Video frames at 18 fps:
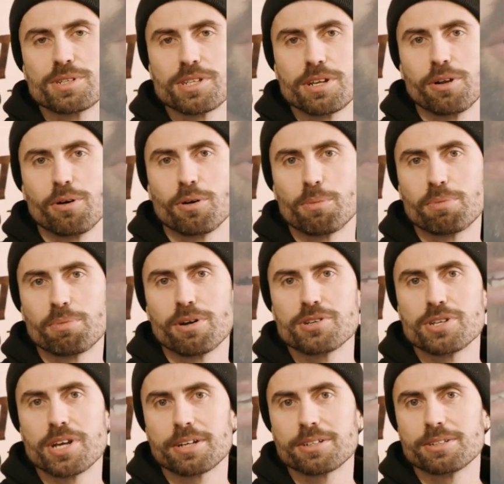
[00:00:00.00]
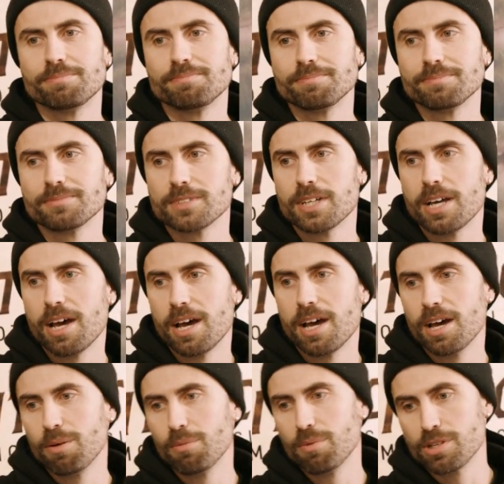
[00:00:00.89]
was a longer project,
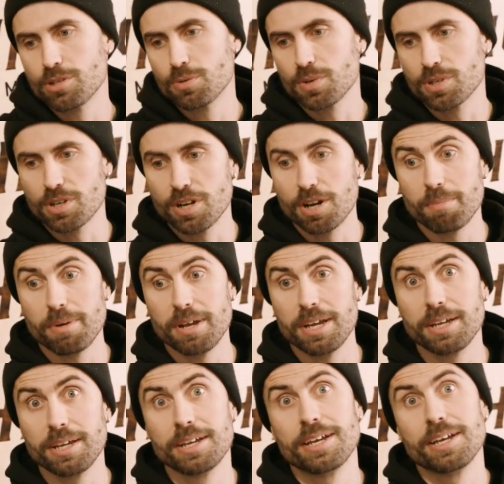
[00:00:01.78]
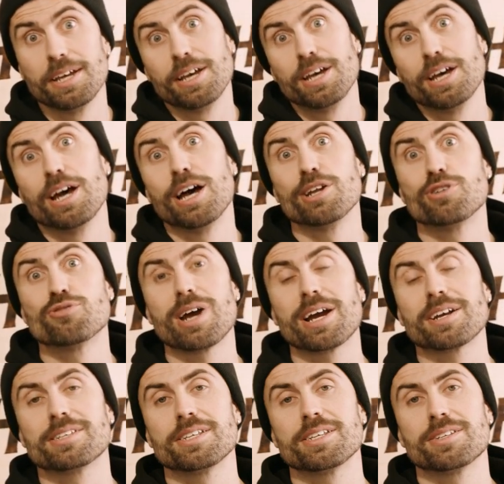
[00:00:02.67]
which was going to be a
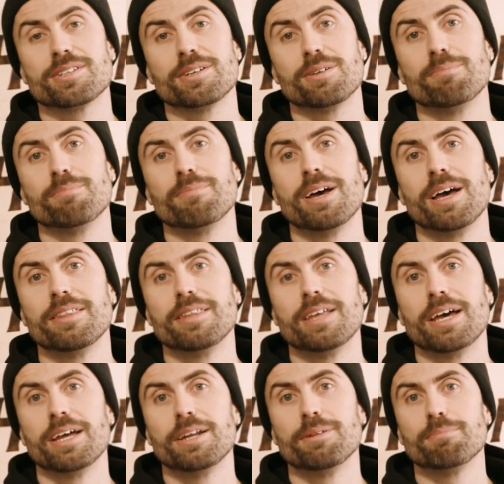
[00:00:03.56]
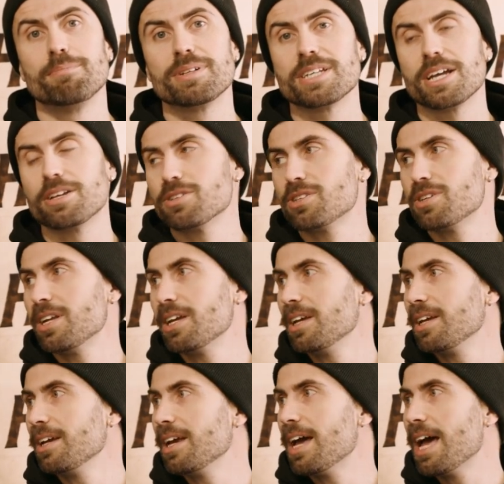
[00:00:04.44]
drag system and then
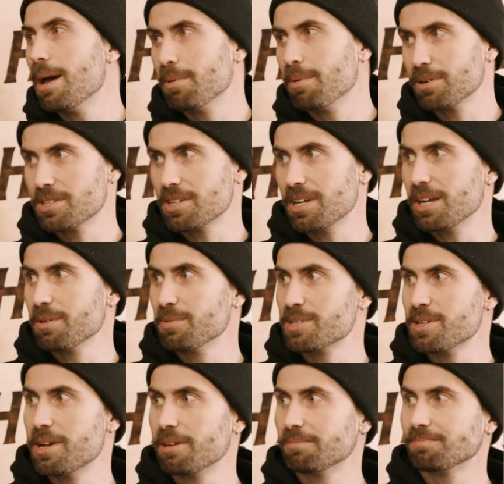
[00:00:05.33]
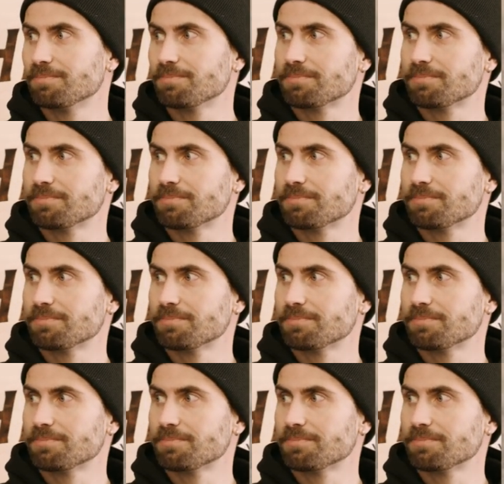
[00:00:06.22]
potentially airbox delete, wasn't it?